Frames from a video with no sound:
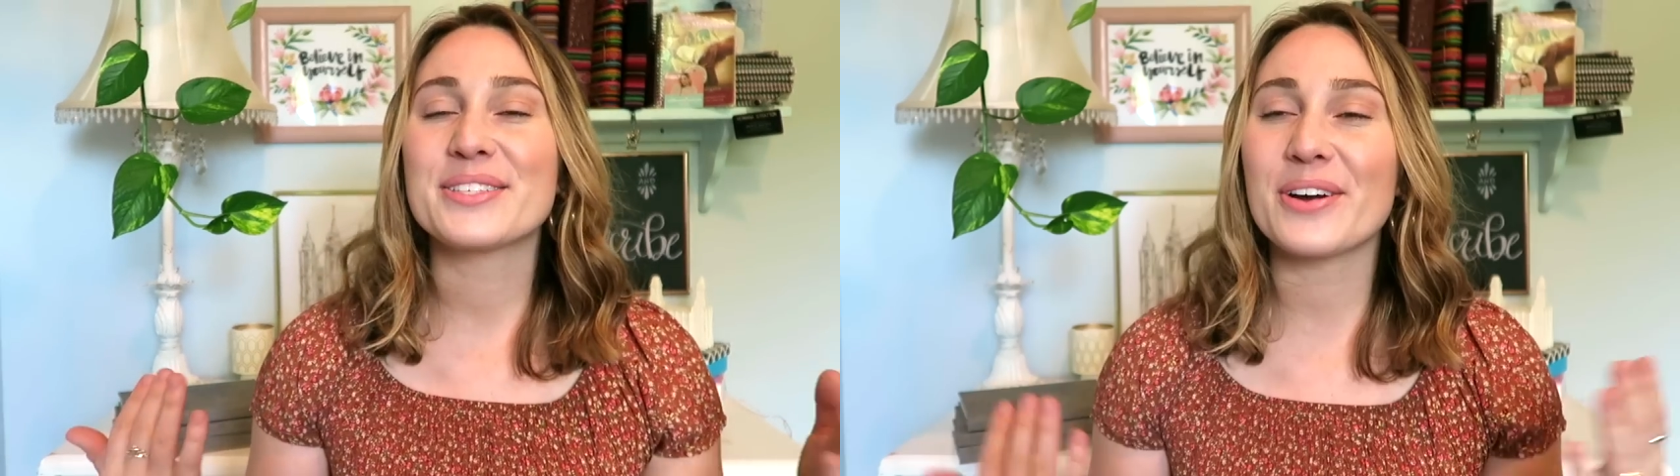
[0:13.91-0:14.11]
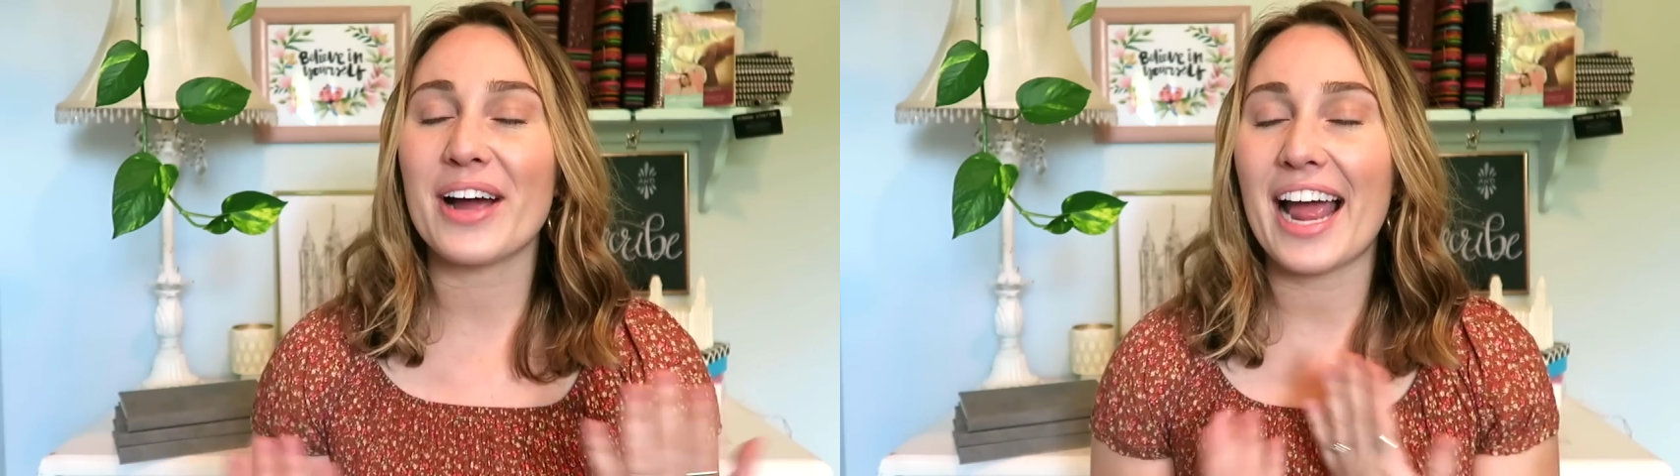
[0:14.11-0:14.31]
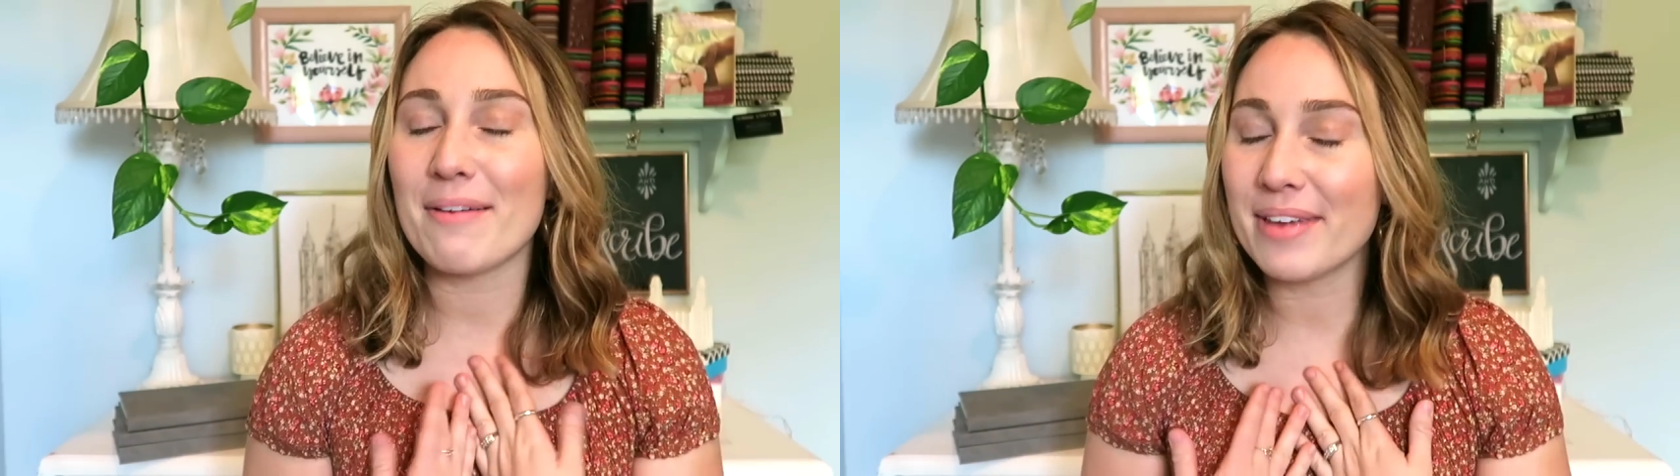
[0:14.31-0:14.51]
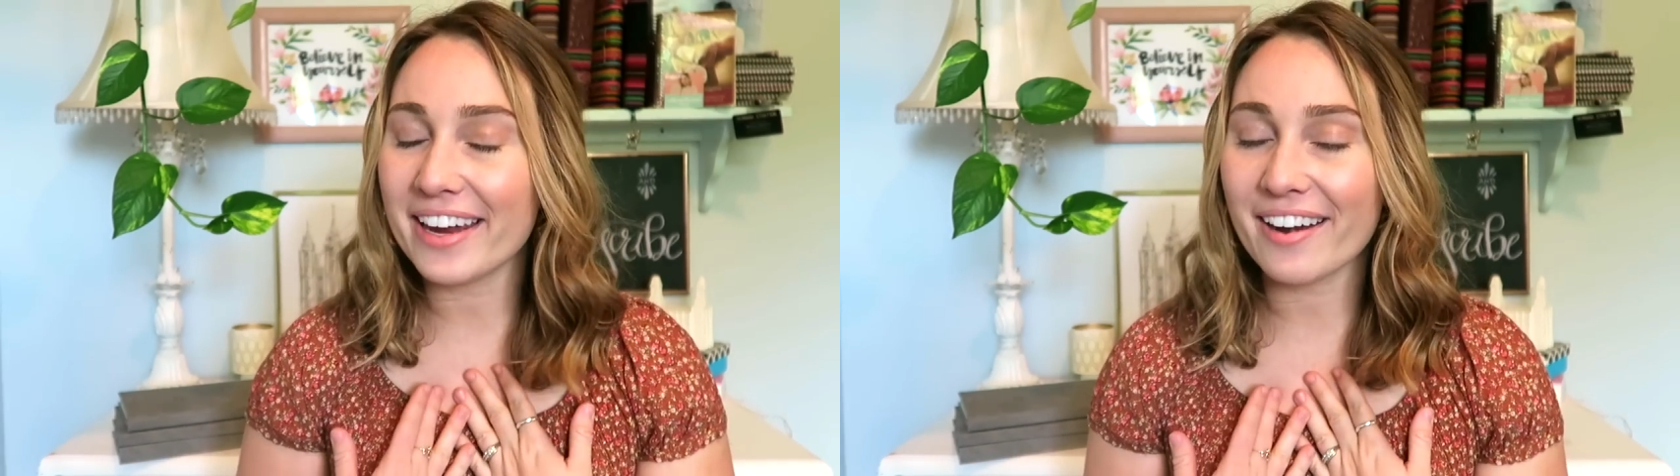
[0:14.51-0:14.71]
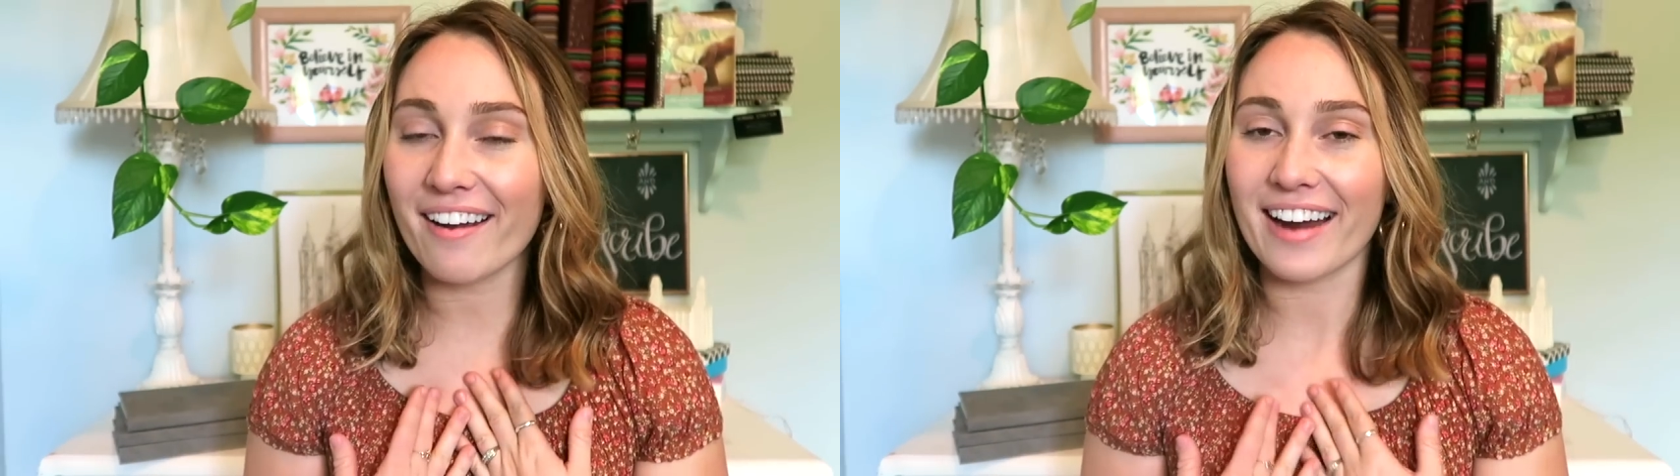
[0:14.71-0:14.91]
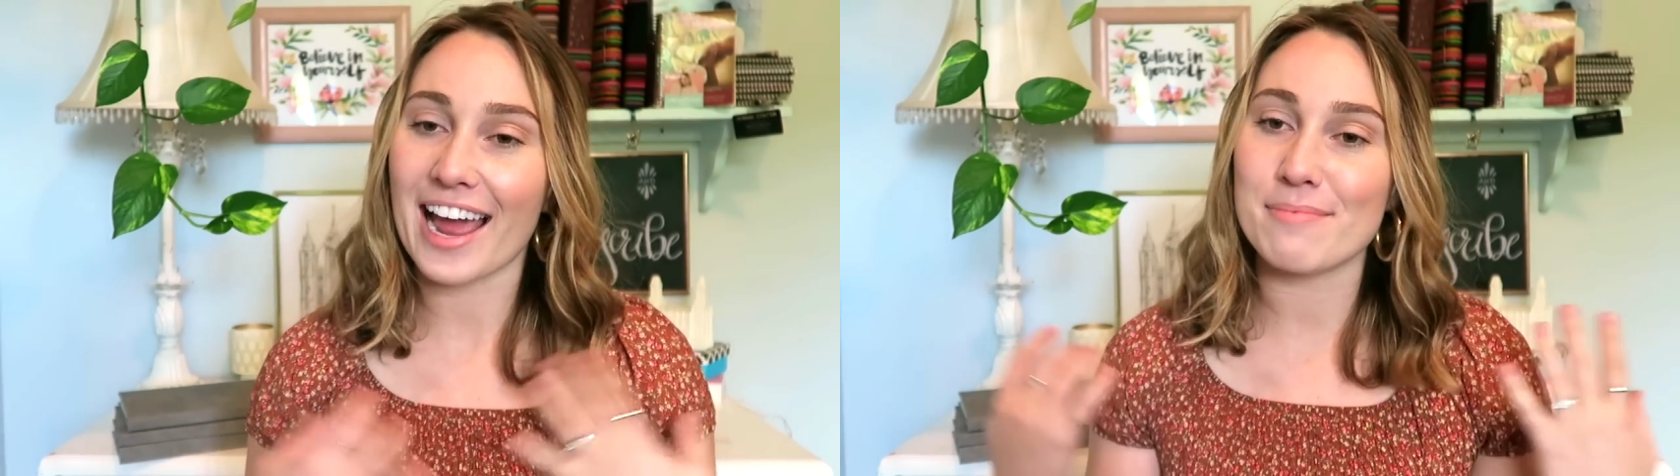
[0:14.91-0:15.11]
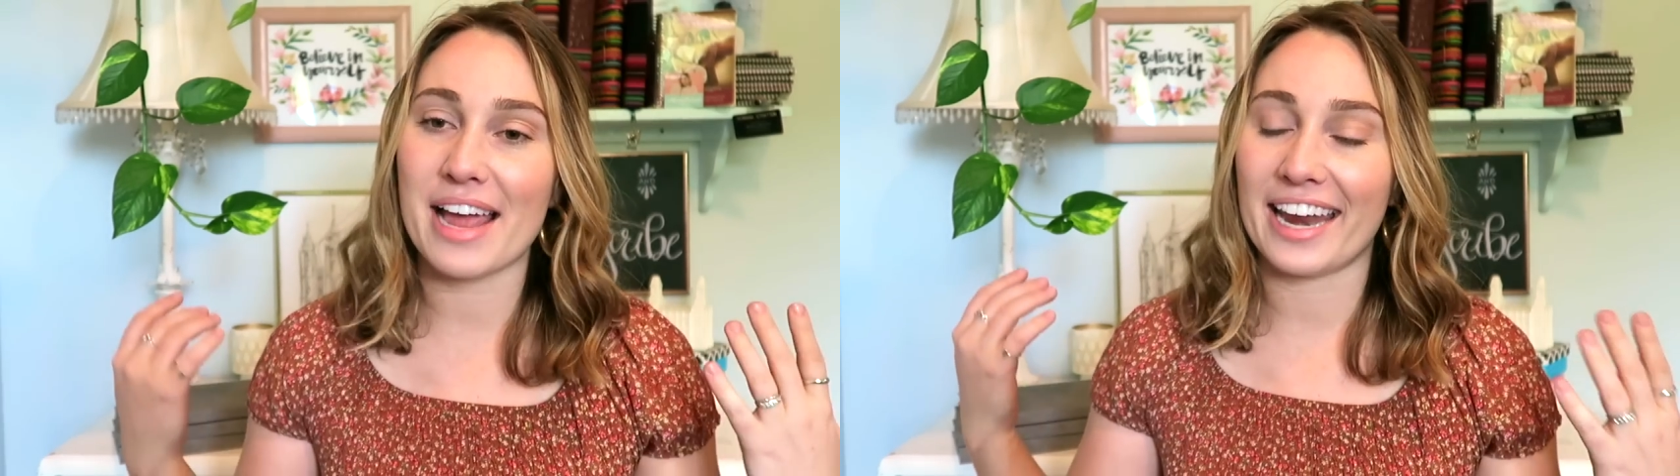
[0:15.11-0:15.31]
So being an RM